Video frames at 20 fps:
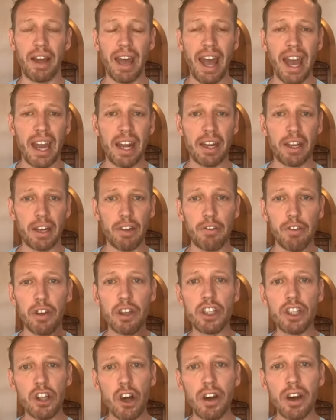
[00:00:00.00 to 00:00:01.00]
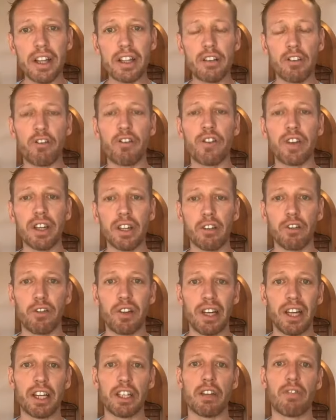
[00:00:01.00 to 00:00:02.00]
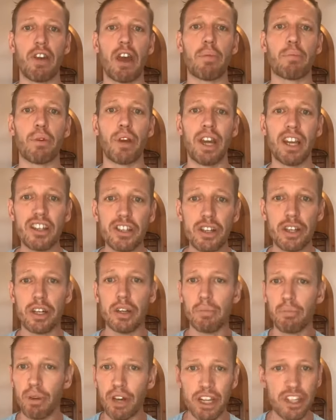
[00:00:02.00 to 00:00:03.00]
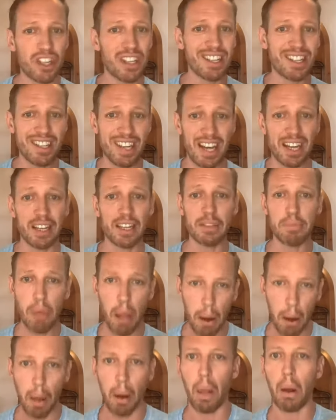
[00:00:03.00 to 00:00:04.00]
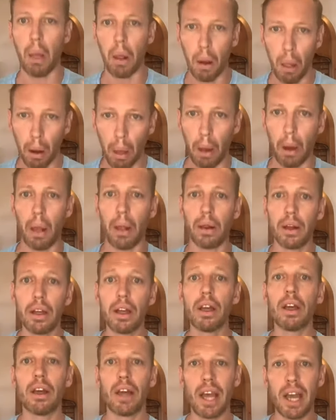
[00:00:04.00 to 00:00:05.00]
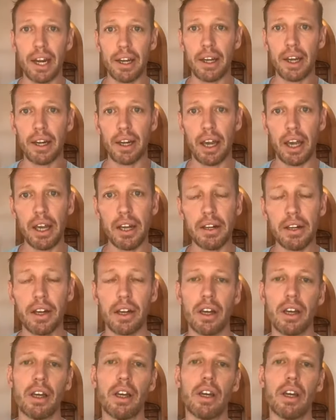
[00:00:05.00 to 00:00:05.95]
And if you're starting to feel feelings of apprehension, depression, sadness, blah, blah, blah, blah, blah, blah, and,